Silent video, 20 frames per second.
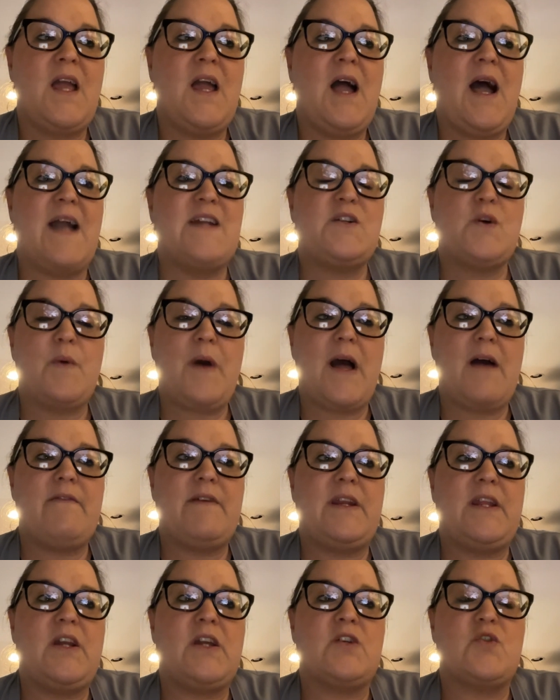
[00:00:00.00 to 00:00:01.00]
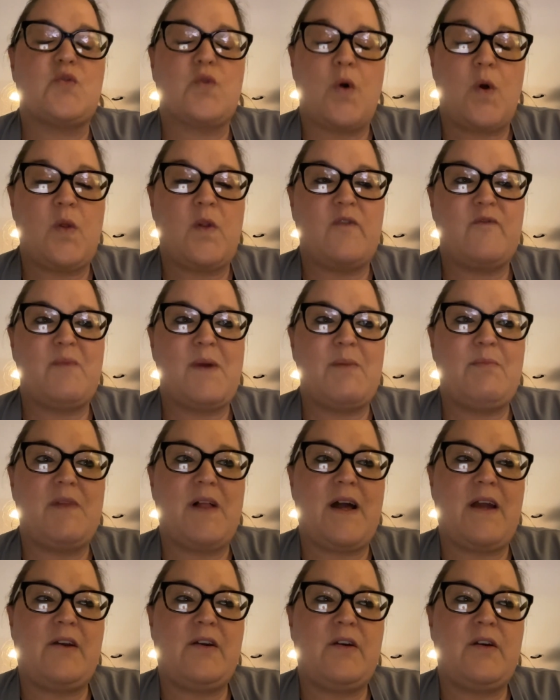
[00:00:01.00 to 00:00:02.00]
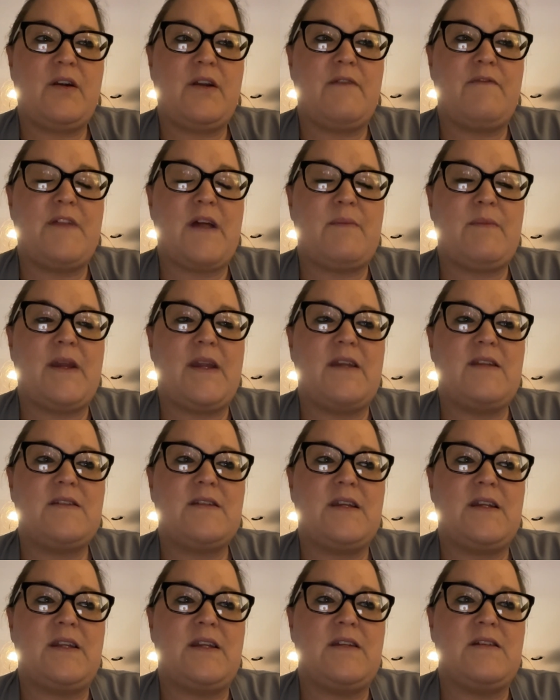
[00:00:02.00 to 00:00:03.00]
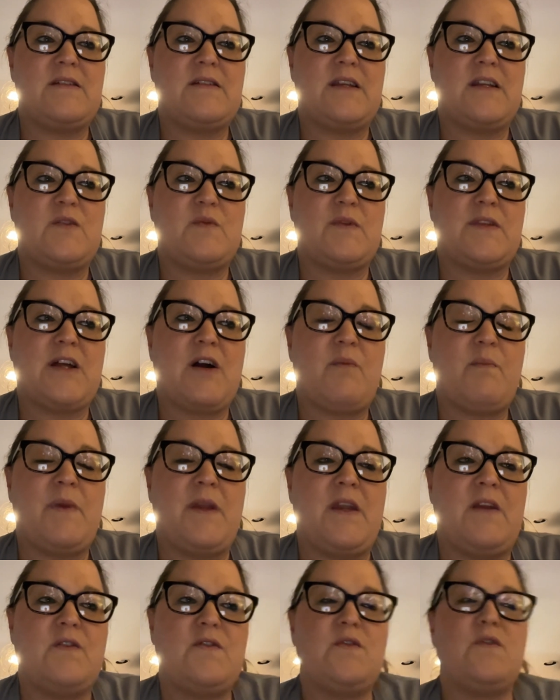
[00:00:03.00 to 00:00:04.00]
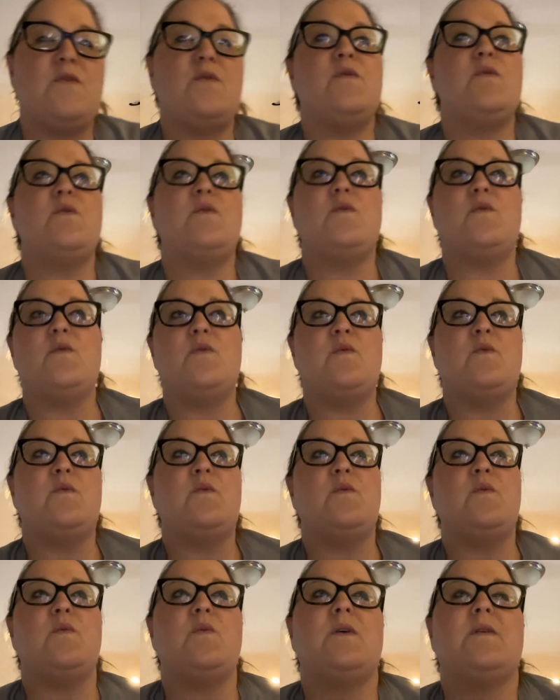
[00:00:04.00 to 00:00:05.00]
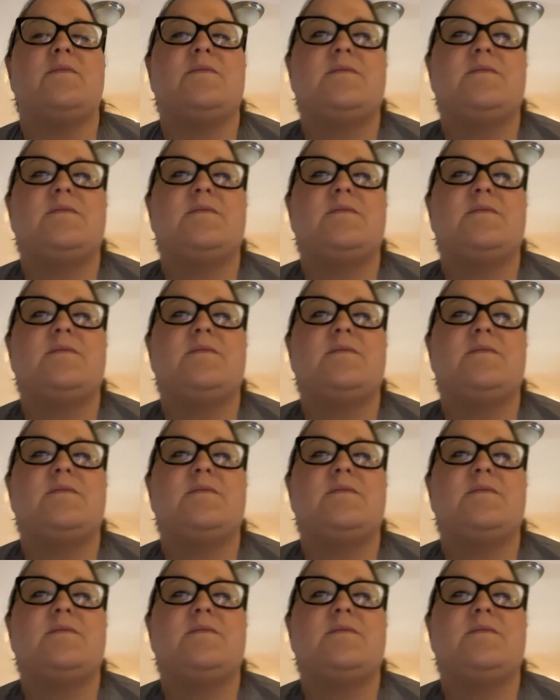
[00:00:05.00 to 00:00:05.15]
I don't have any control of my bladder, if that makes any sense, without being too